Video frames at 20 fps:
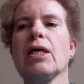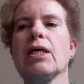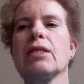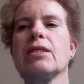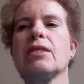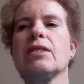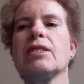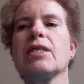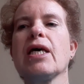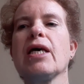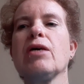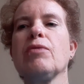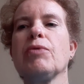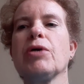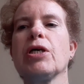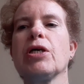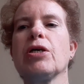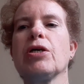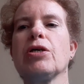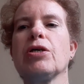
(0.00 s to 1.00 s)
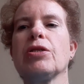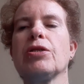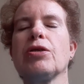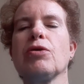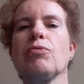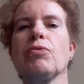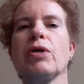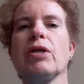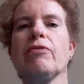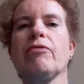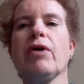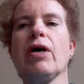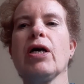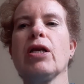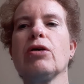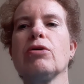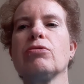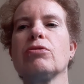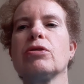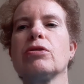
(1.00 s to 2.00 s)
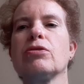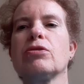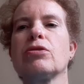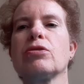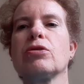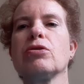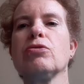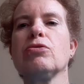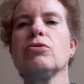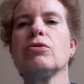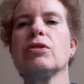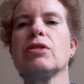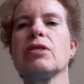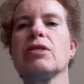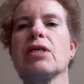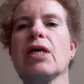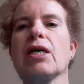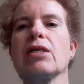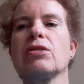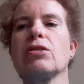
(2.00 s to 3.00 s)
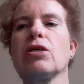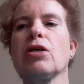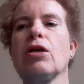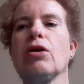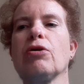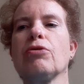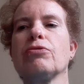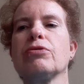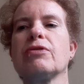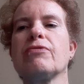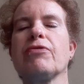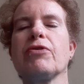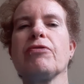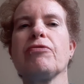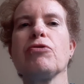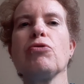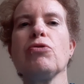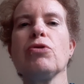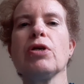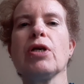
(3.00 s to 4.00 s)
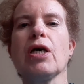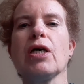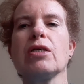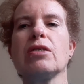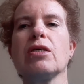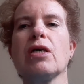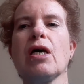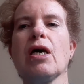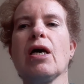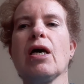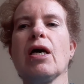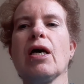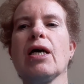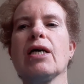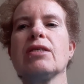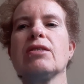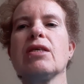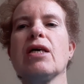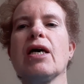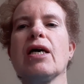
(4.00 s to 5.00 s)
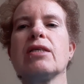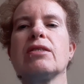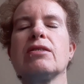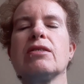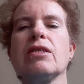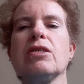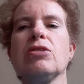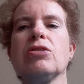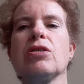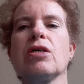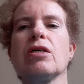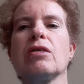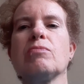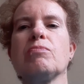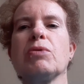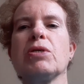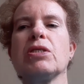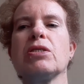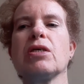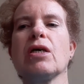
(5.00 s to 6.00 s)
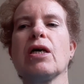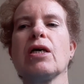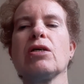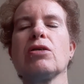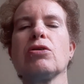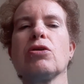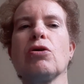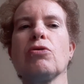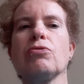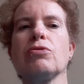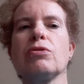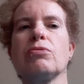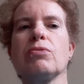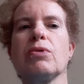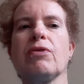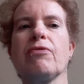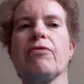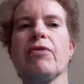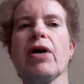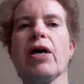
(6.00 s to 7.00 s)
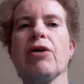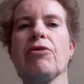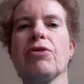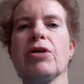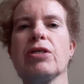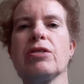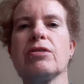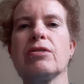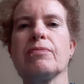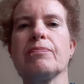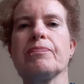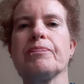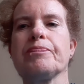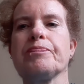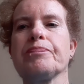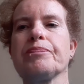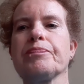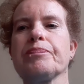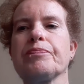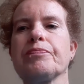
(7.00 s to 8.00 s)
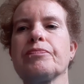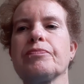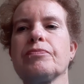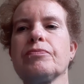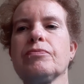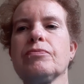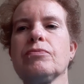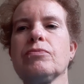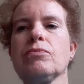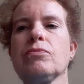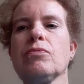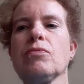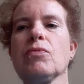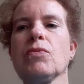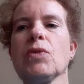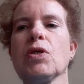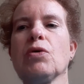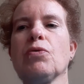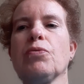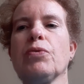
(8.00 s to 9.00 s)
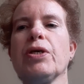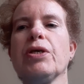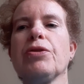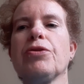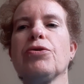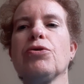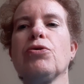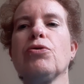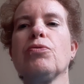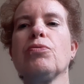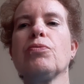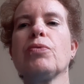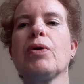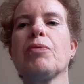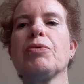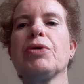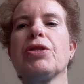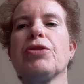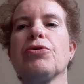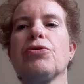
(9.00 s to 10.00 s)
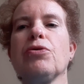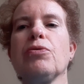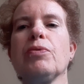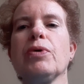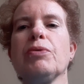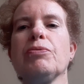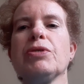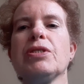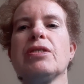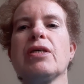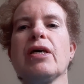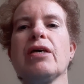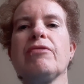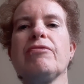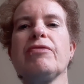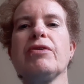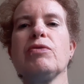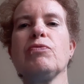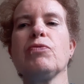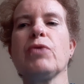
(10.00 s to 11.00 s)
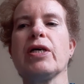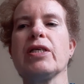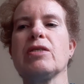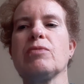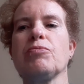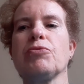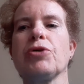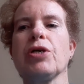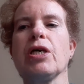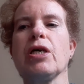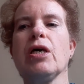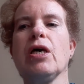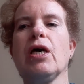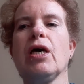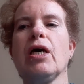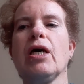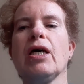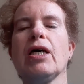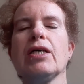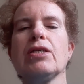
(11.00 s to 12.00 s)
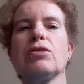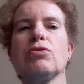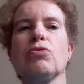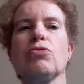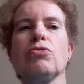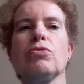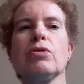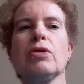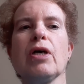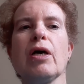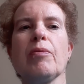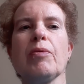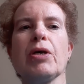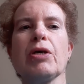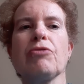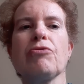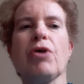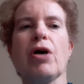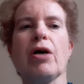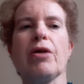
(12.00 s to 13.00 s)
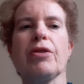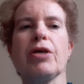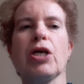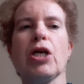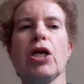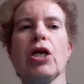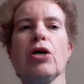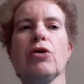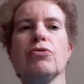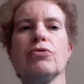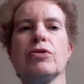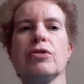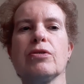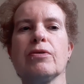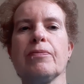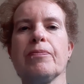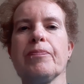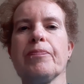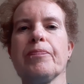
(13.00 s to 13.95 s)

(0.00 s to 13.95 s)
Today we heard that one of our local schools has had to close for a fortnight as the head teacher has been diagnosed with a virus. When we thought we were safe in Westbury, it's all coming rather close.